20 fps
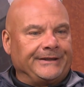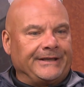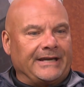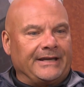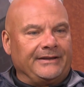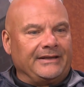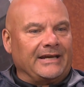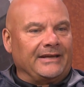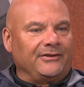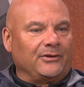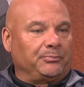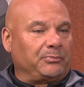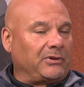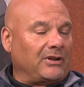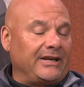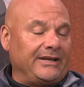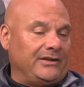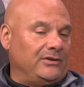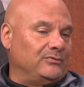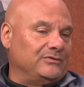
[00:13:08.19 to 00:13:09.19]
And then the
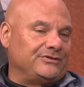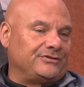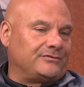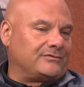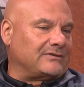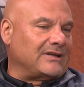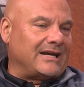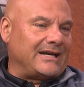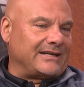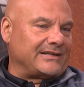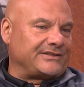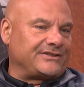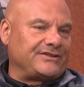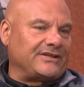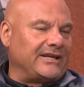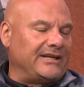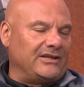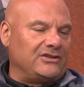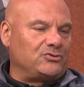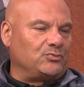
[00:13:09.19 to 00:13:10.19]
play that was out of
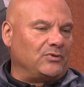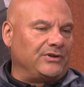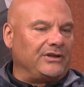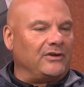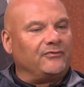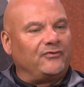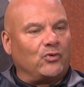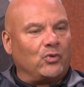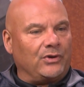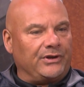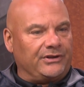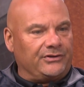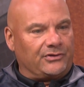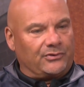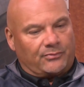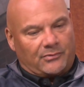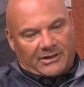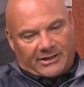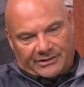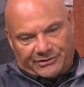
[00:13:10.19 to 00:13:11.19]
sight is when he avoided
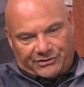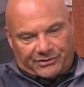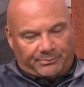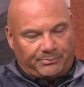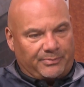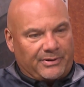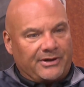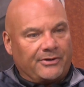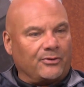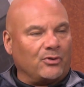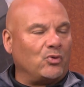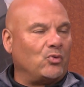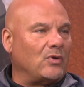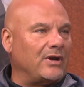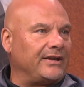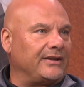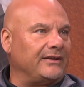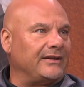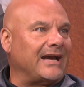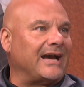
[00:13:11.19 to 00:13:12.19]
the rush and
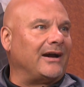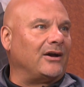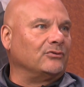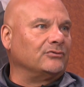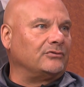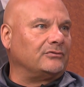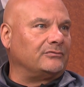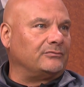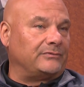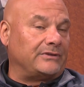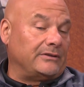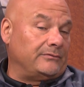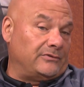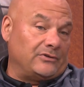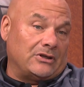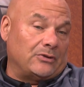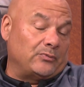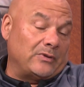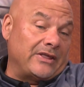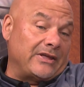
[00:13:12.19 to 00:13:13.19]
pirouetted out. They
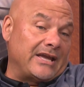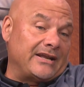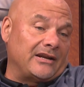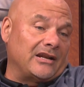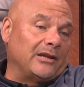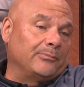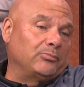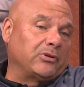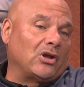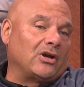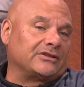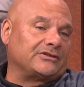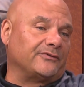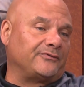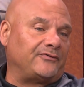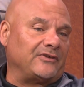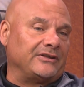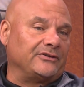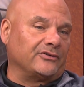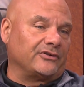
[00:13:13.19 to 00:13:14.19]
had an unblocked
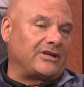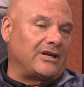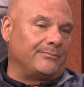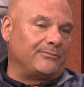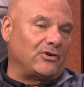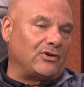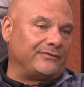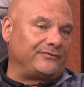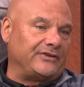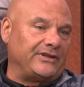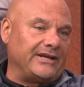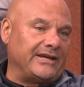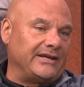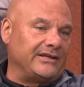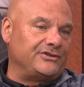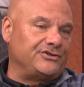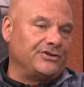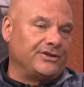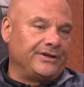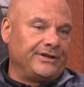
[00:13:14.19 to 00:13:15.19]
defender coming off the
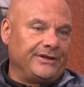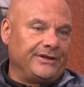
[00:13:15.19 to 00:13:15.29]
edge.